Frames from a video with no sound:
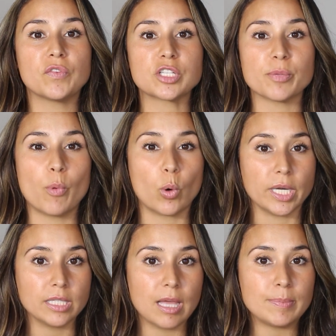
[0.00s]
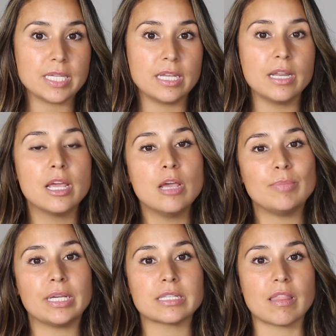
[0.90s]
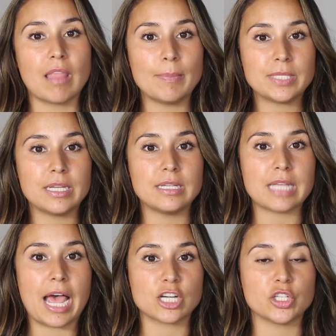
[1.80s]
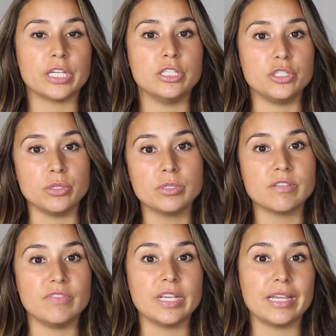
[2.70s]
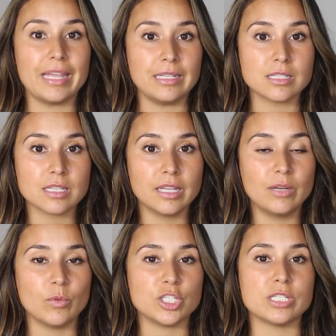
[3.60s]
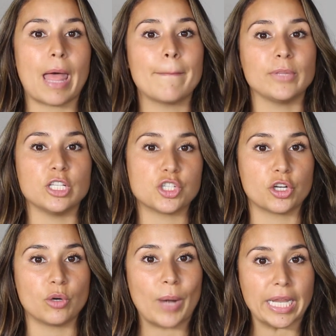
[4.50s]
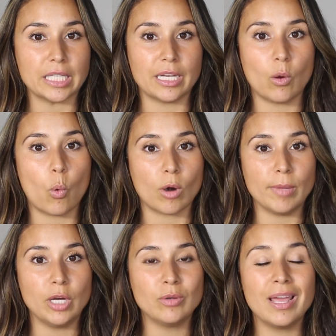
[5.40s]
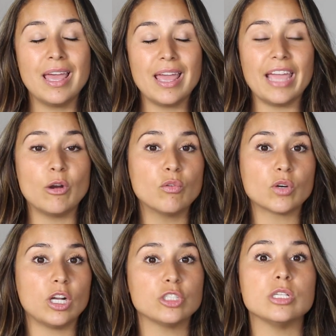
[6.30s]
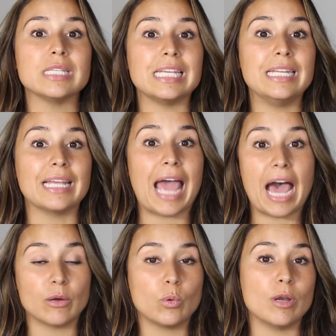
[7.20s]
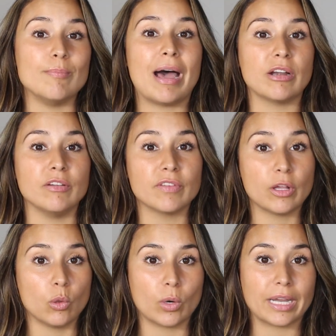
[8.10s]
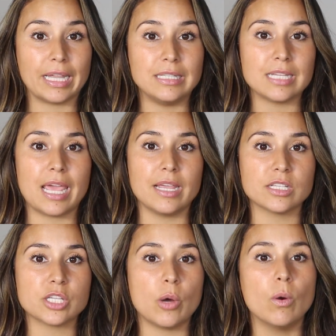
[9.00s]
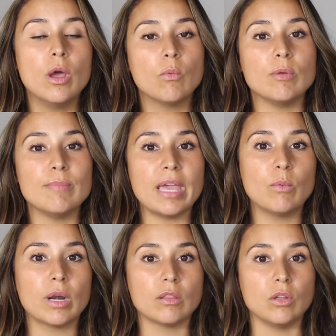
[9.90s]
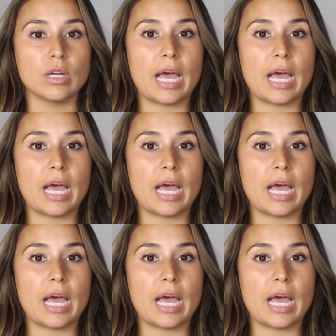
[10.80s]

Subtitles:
for supporting leptin because leptin is actually induced via insulin, which is that blood sugar regulating hormone. And overall, just eating adequate amount of caloric intake. So we may want to look